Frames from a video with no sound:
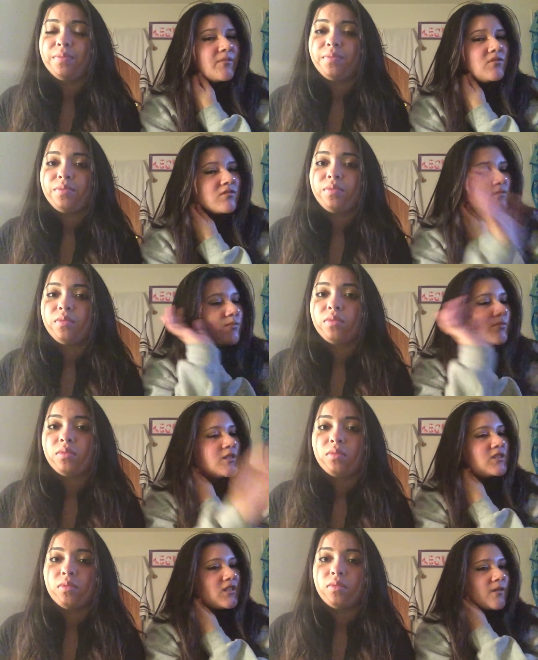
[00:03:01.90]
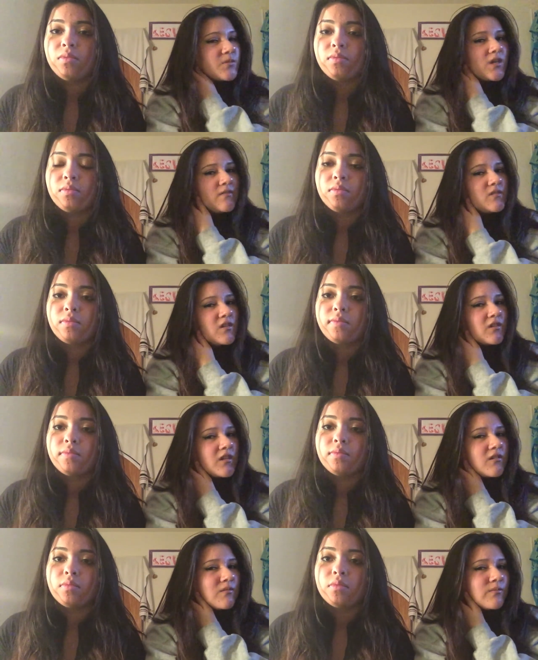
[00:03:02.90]
Speaker 1: you can my Snapchat's on
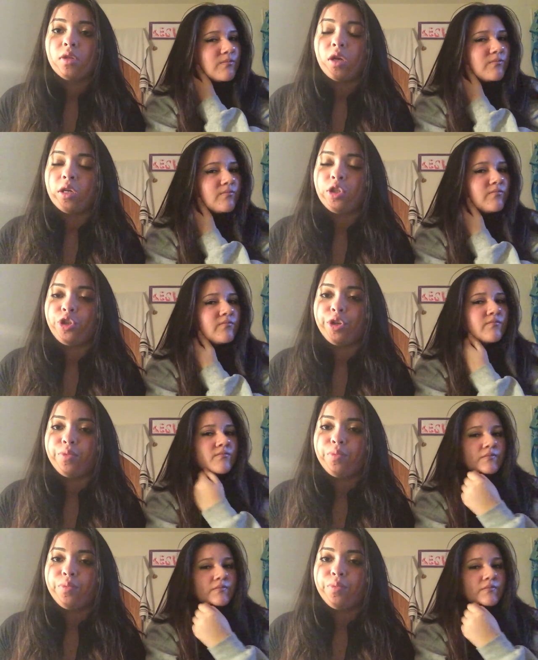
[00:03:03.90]
there.
Speaker 2: Oh, that's true.